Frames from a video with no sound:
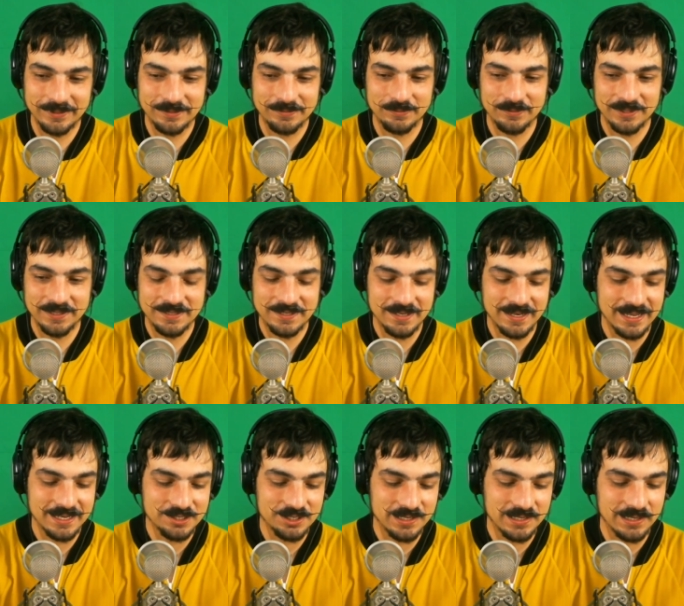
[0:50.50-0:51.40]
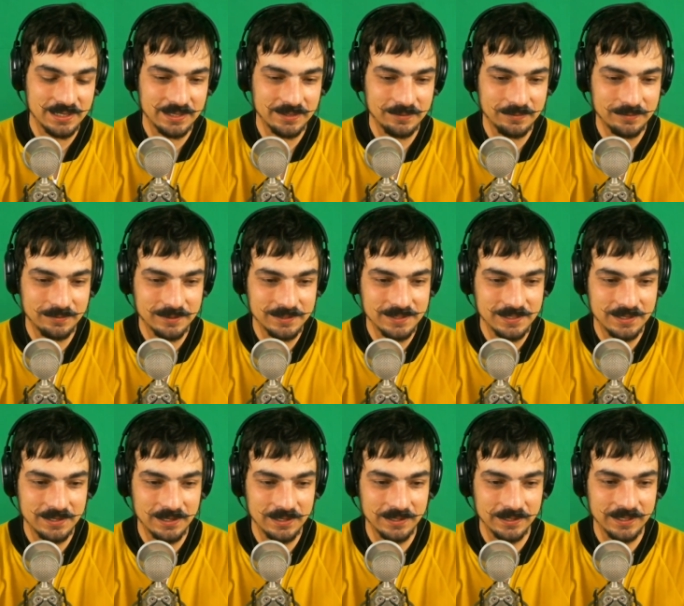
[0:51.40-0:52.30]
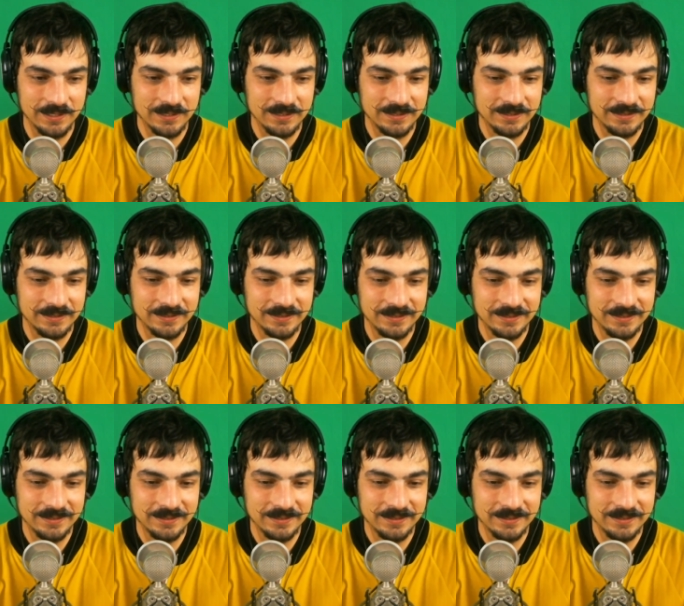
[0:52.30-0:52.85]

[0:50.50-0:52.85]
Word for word: What's it actually? What's it called?